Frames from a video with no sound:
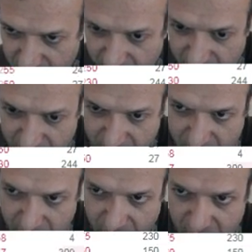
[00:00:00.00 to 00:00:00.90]

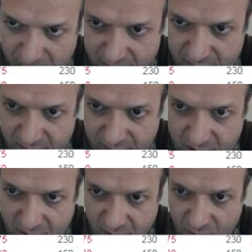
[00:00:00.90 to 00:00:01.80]
So let's see
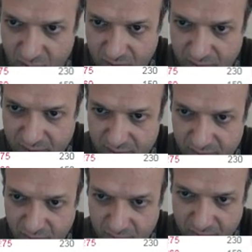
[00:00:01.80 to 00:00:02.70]
my orders, open